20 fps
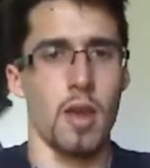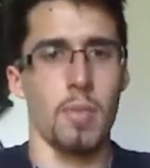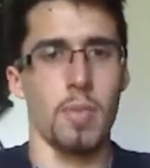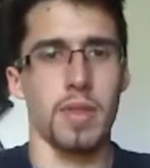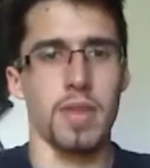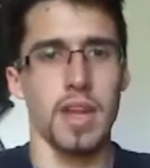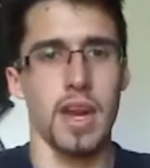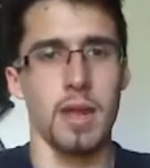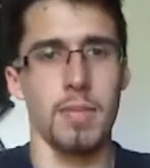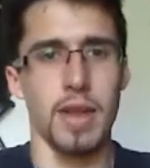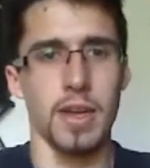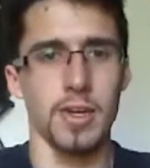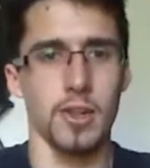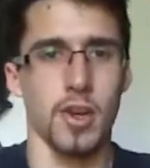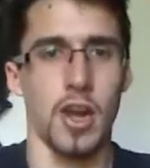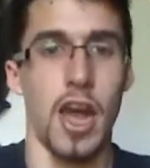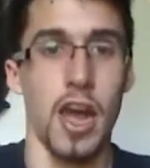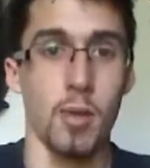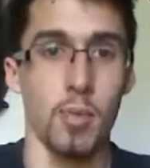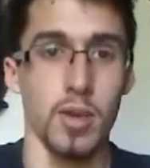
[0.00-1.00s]
But then I made
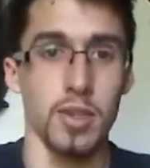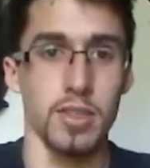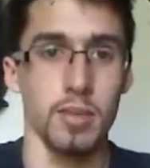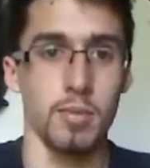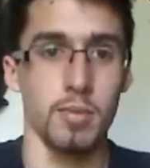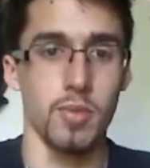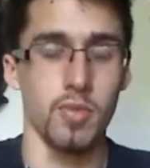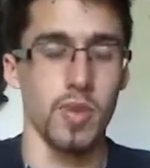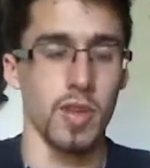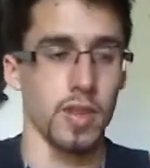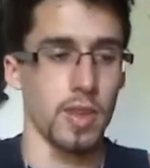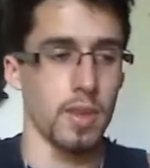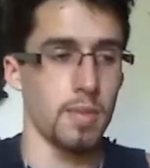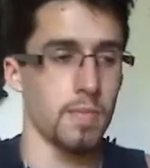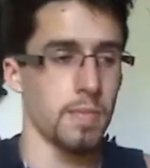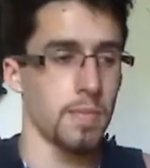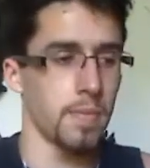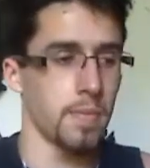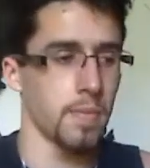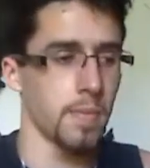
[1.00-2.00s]
sure I wasn't moving
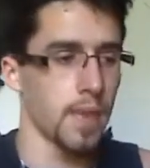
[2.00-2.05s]
them.